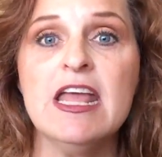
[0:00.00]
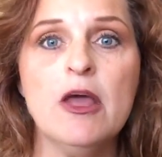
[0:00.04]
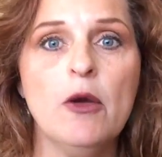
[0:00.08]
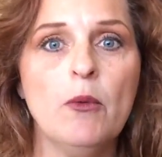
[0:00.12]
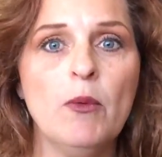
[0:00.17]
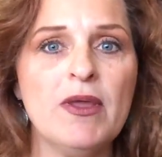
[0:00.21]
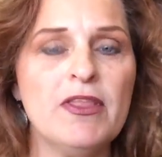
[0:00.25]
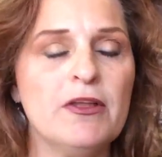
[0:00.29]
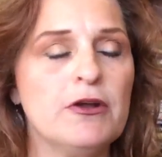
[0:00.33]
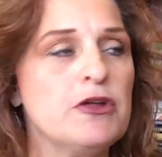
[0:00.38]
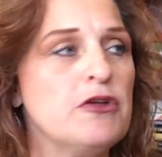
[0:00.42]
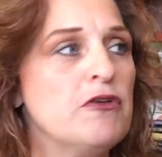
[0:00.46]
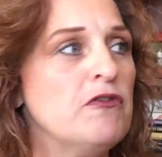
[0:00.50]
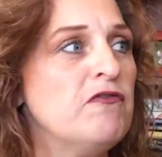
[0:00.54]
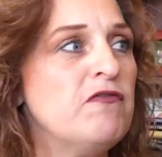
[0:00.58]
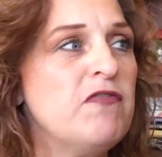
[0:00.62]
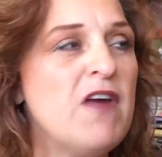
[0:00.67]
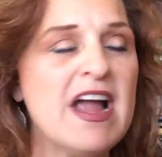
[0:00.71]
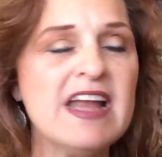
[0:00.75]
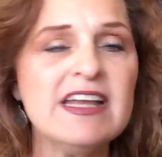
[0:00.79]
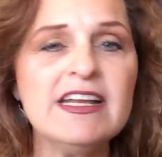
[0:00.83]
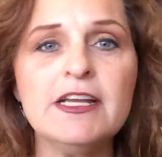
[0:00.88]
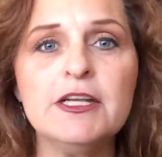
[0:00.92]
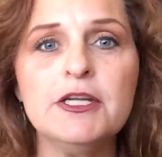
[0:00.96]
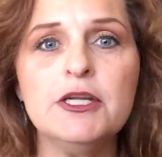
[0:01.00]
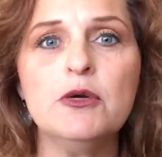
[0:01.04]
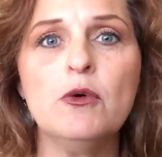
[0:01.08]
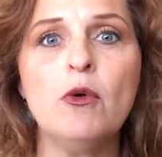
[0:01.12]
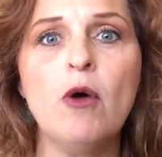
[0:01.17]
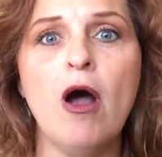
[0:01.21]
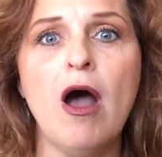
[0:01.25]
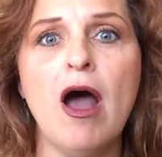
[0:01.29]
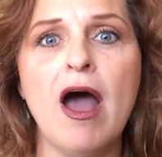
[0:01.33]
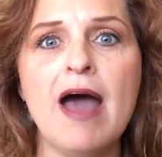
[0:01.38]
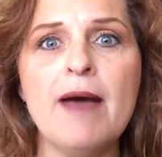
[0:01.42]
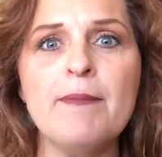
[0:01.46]
Whether you find a new
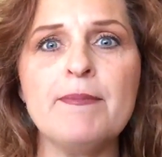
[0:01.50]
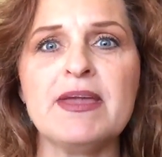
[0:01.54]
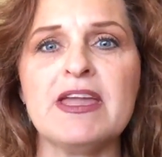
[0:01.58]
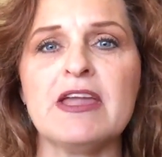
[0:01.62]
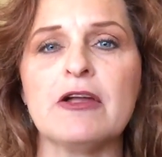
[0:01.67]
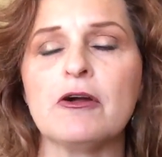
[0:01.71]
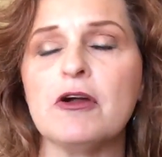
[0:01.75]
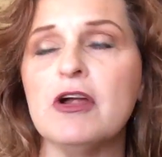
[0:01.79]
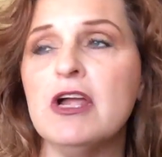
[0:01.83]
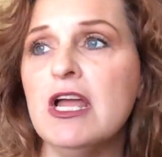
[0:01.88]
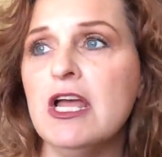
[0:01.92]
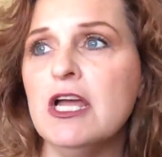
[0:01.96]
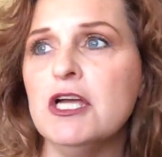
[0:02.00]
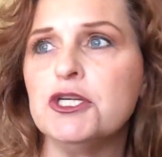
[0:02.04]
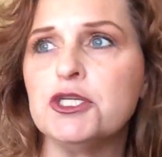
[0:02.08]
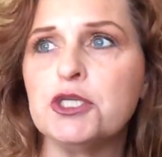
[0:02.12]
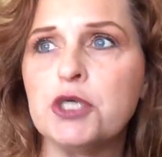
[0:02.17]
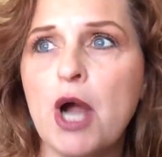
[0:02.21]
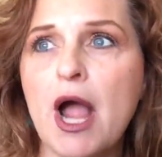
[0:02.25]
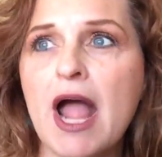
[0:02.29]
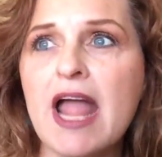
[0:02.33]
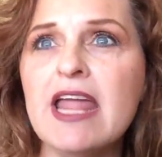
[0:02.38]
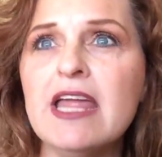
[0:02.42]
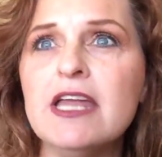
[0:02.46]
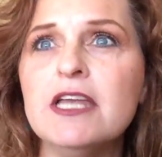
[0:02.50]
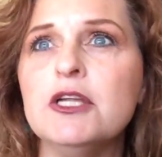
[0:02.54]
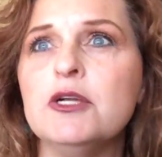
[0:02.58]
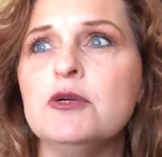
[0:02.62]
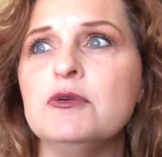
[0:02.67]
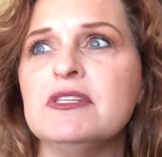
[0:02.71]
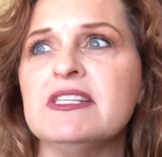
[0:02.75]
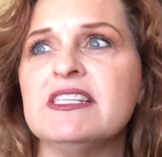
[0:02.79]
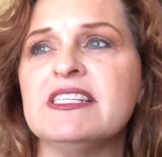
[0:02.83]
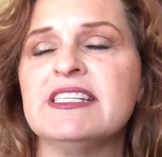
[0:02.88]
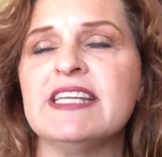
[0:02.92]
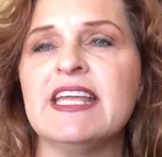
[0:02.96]
hobby or try a new
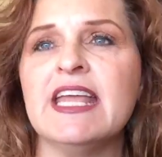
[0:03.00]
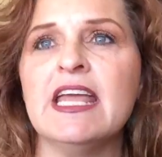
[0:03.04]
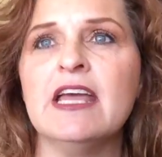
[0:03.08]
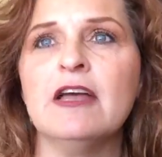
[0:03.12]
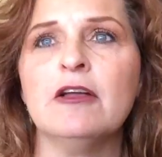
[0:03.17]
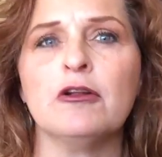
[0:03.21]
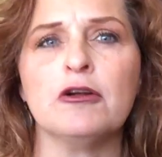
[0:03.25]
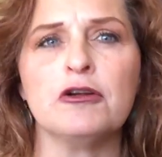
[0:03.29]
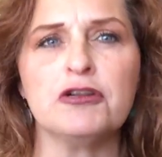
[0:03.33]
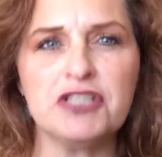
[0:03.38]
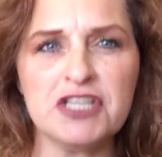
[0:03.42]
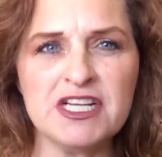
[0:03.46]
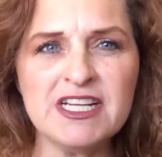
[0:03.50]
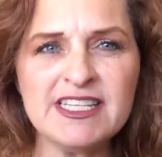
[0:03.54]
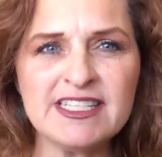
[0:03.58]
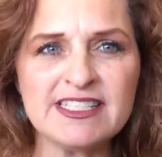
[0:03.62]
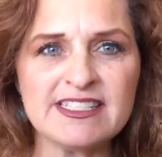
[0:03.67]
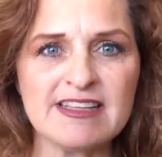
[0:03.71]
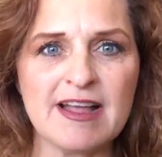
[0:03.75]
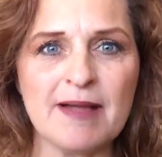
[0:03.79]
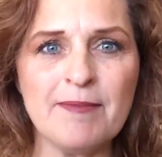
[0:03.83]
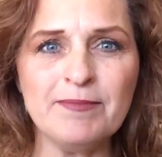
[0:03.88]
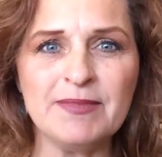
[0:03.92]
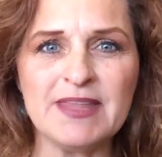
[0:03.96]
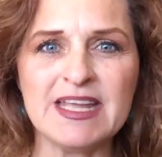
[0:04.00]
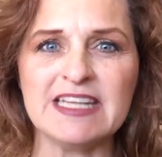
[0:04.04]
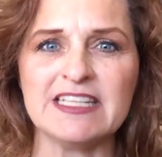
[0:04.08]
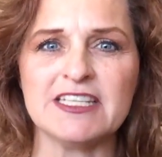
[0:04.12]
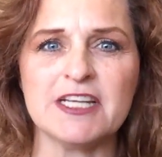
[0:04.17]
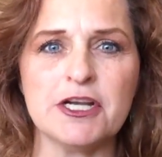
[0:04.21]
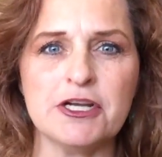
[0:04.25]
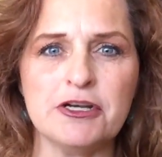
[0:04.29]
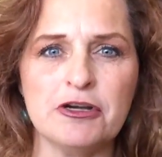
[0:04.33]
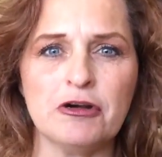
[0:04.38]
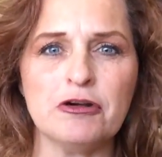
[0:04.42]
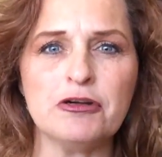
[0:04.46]
skill, or just something
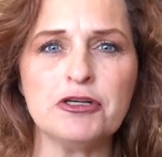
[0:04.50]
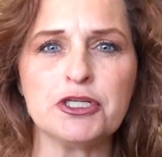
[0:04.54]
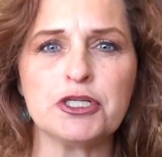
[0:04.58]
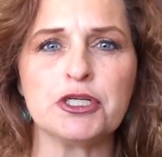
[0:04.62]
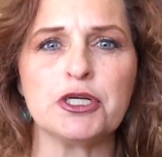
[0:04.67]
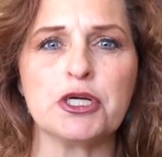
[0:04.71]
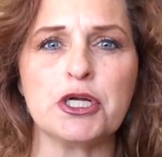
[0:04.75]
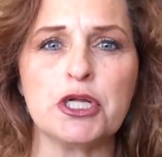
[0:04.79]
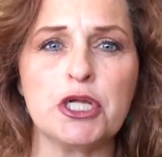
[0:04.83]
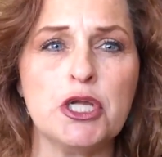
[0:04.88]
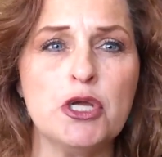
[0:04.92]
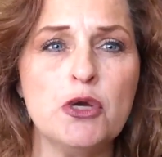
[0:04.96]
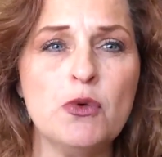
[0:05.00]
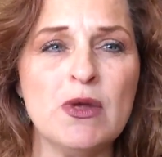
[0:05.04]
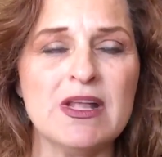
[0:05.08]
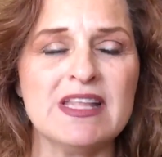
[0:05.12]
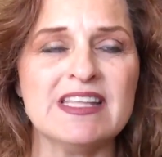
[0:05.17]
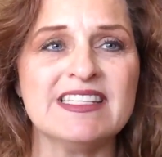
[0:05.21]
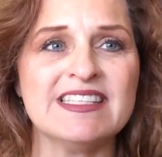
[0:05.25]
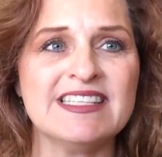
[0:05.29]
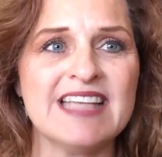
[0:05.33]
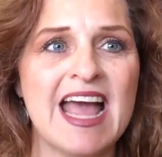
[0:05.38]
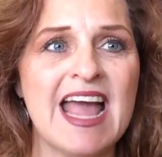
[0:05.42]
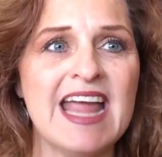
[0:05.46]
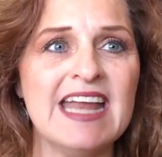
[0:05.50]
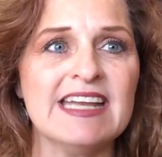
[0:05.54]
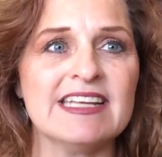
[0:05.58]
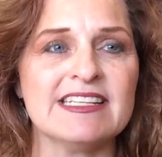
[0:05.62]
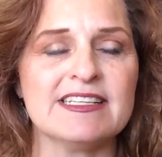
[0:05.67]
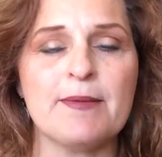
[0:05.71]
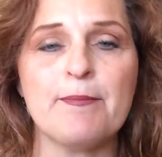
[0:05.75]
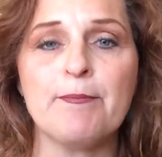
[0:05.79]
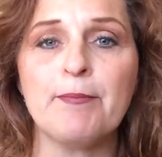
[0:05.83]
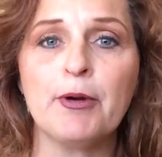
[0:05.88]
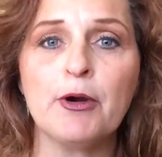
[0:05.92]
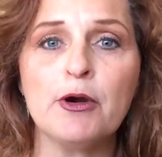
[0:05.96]
to nurture you inside as
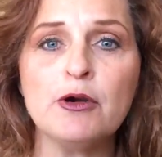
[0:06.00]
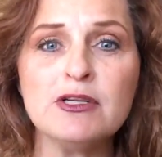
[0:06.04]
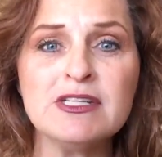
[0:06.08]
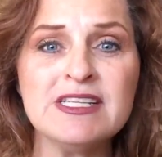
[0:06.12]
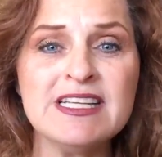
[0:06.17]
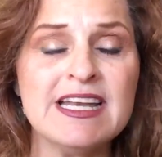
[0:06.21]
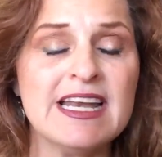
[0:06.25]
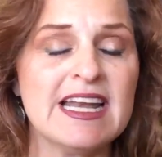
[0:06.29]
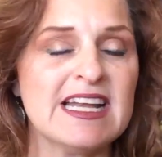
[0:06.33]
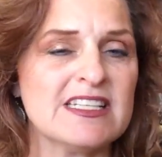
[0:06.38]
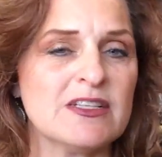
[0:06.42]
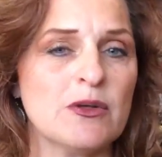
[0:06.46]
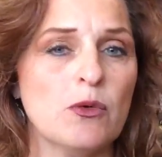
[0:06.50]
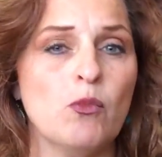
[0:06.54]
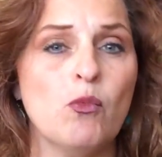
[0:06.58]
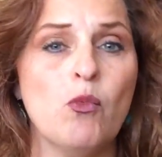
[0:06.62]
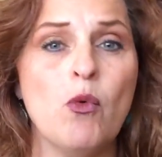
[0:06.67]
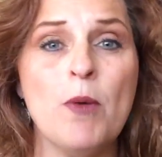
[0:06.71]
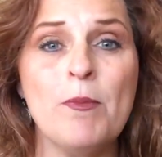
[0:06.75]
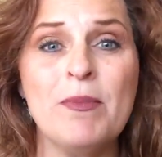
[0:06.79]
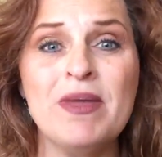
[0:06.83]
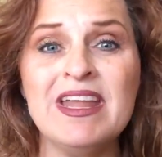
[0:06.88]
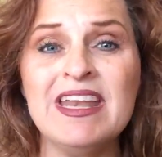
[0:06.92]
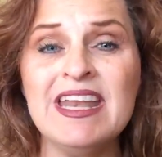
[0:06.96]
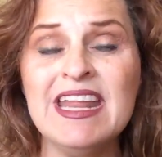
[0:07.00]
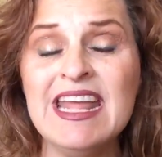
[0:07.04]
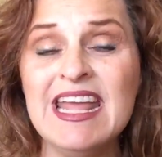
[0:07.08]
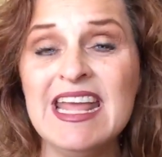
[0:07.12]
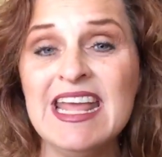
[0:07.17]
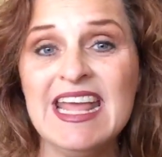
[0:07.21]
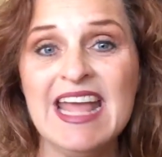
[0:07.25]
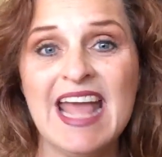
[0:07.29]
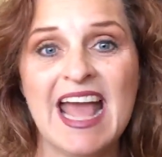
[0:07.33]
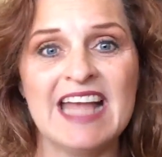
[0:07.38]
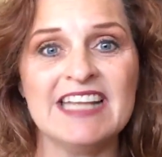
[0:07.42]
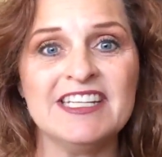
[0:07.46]
a person, as a woman,
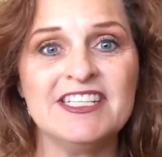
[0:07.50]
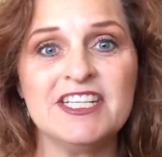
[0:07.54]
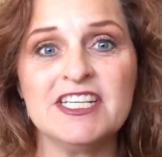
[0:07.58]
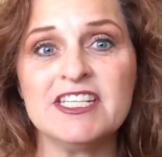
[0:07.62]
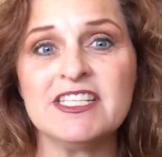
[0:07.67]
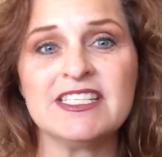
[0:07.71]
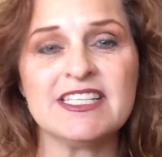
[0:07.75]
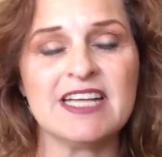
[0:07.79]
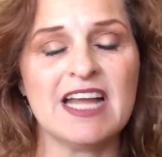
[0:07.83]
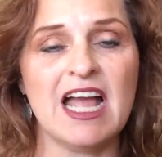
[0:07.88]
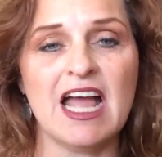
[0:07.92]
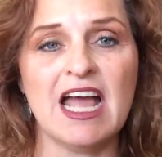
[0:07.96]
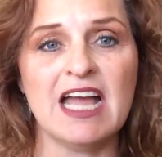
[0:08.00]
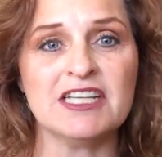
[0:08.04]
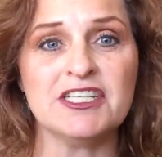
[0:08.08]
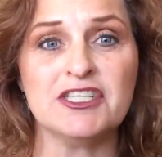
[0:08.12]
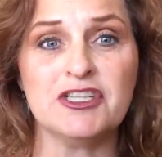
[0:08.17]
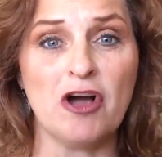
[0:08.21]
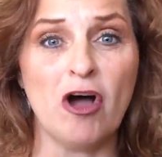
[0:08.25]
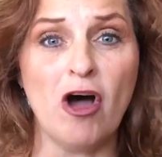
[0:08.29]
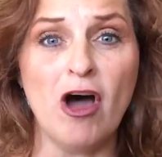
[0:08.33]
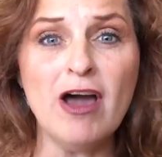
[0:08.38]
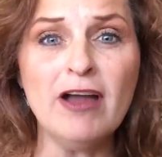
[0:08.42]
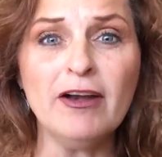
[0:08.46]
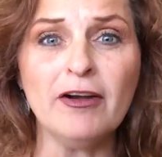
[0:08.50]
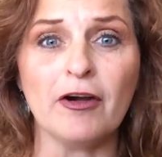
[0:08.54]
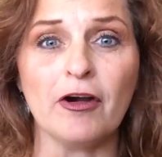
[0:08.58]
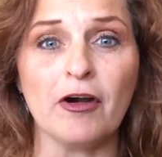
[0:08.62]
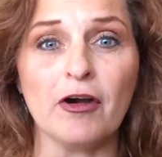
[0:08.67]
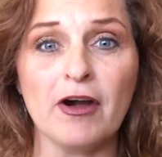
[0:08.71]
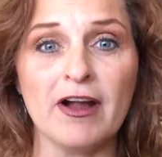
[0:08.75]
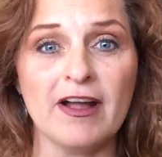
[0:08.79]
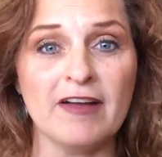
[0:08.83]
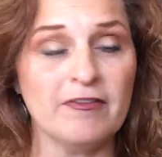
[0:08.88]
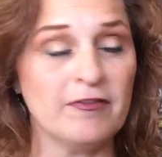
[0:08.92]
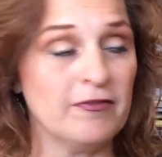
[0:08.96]
and just a
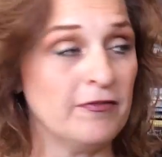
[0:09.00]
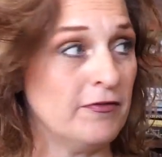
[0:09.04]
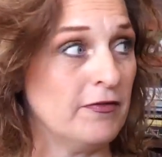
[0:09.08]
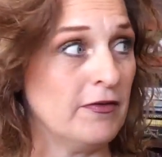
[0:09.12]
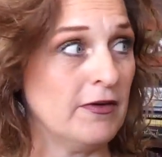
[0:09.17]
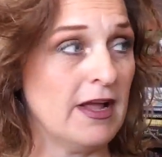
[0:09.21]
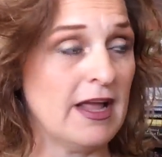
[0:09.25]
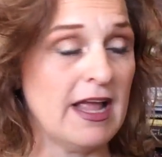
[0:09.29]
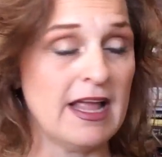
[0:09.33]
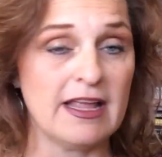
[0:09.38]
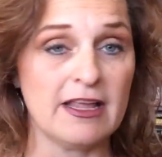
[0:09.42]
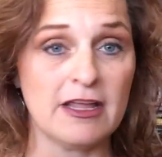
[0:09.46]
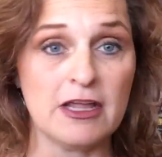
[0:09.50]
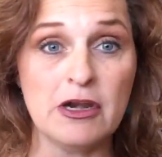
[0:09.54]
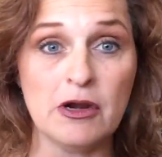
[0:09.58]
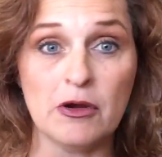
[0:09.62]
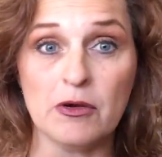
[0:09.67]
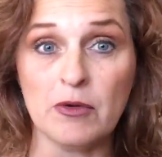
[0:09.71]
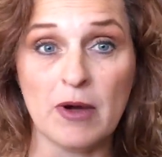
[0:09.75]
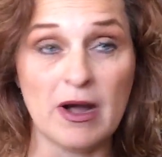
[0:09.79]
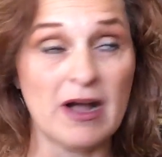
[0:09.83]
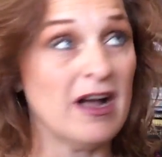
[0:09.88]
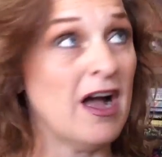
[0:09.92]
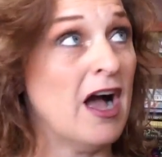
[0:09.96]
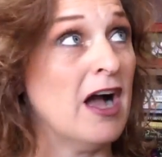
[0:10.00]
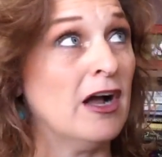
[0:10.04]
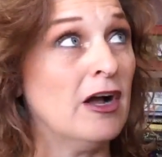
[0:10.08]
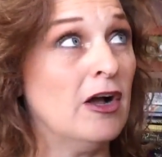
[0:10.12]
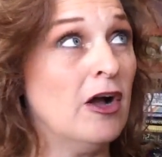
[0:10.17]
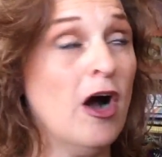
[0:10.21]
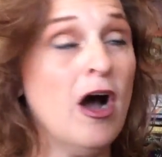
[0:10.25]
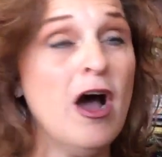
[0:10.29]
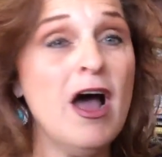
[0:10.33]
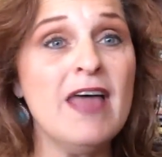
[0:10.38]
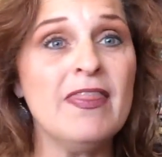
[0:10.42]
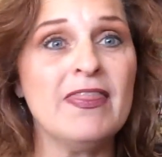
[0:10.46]
daughter of, you know, a
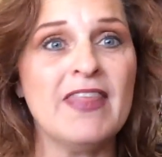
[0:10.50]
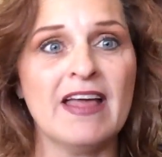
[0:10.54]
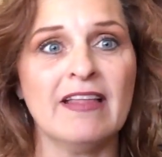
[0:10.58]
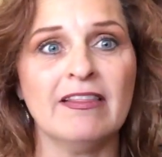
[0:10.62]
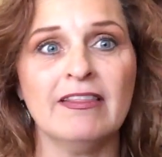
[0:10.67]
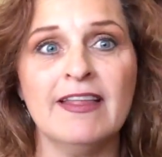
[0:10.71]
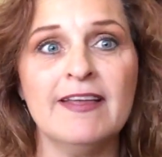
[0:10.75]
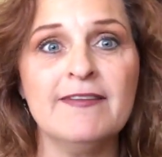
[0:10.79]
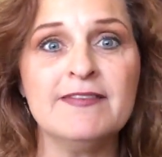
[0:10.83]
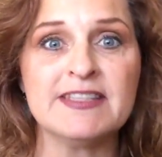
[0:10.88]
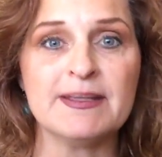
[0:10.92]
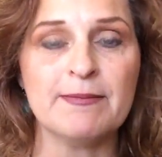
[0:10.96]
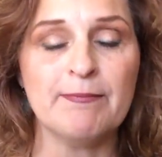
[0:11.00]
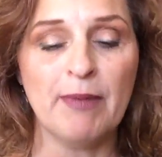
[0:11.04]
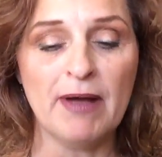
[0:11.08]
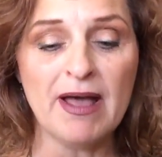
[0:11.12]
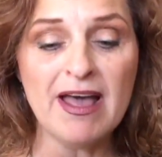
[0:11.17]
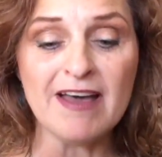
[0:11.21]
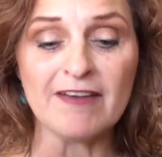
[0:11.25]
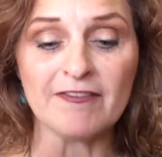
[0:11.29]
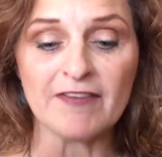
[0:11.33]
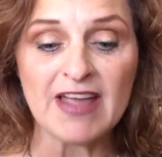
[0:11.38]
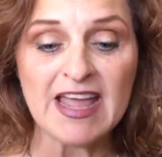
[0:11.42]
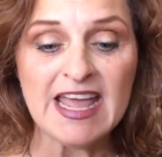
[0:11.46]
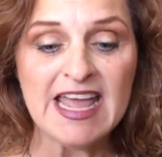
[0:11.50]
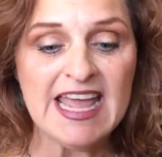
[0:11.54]
God that lives above.